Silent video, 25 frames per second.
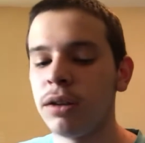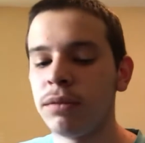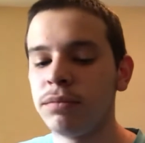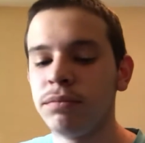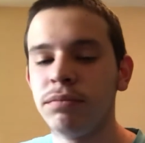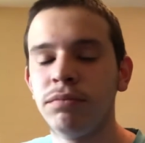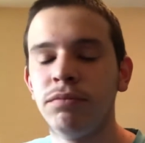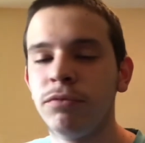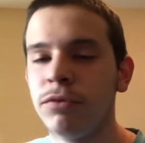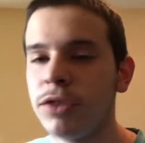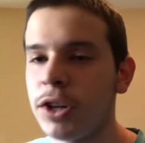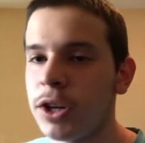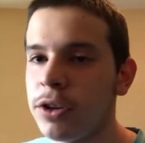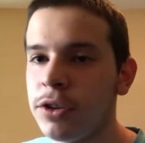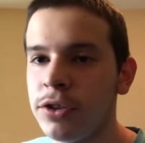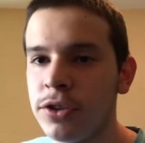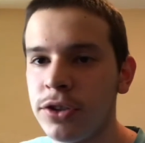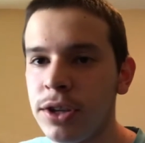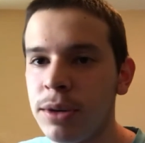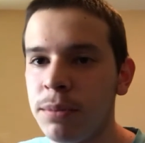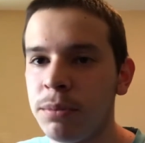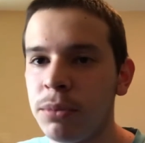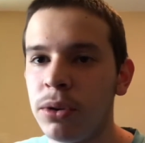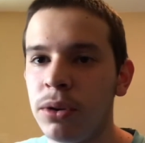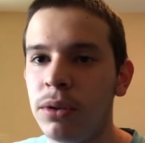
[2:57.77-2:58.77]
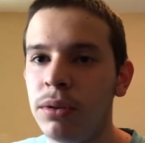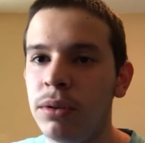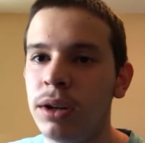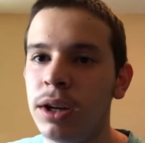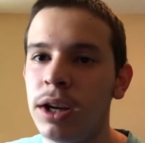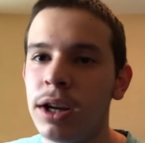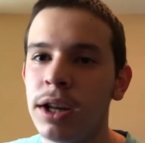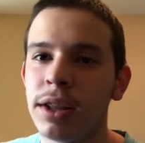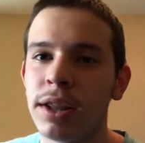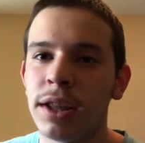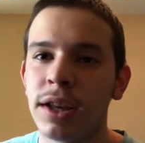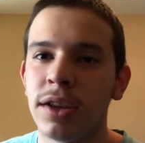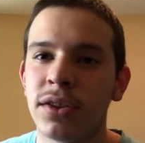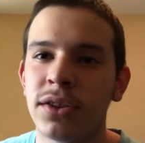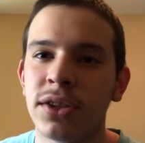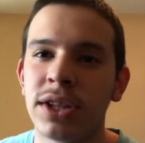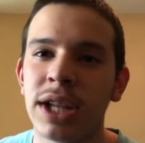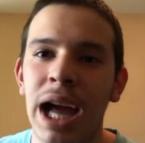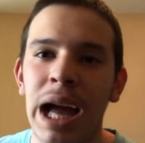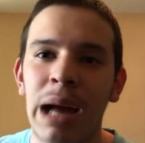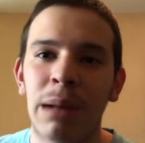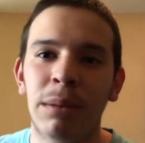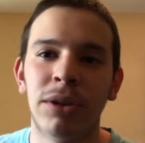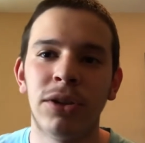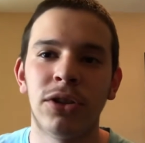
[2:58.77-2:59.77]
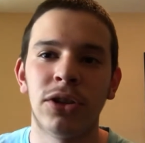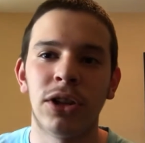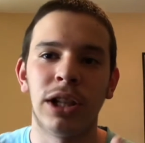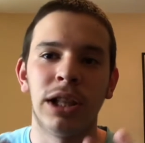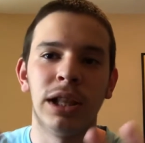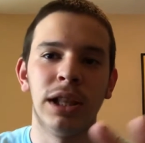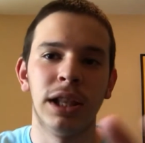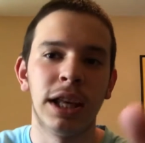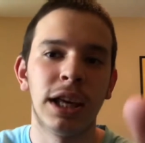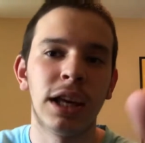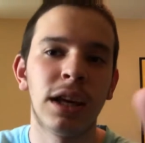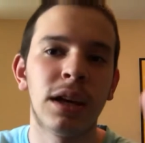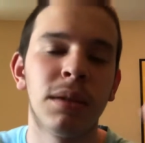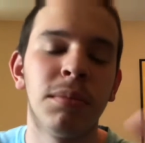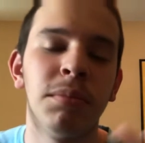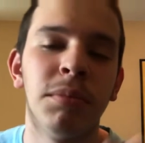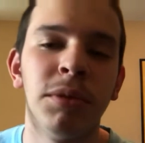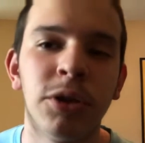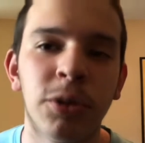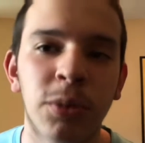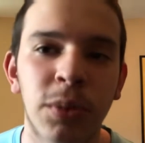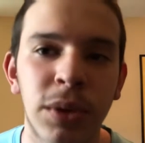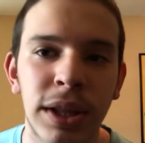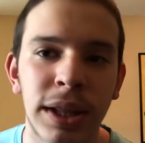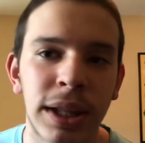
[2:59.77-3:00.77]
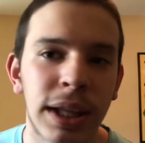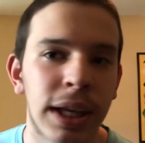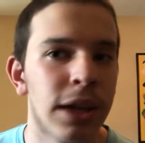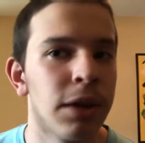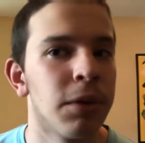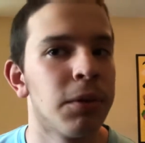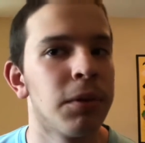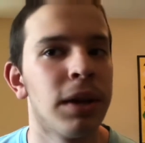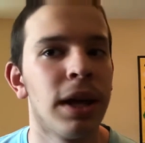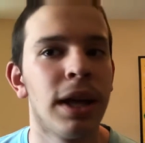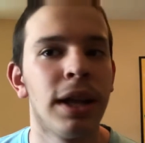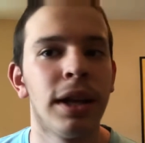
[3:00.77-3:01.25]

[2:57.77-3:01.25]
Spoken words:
very simple. They establish a link between the internet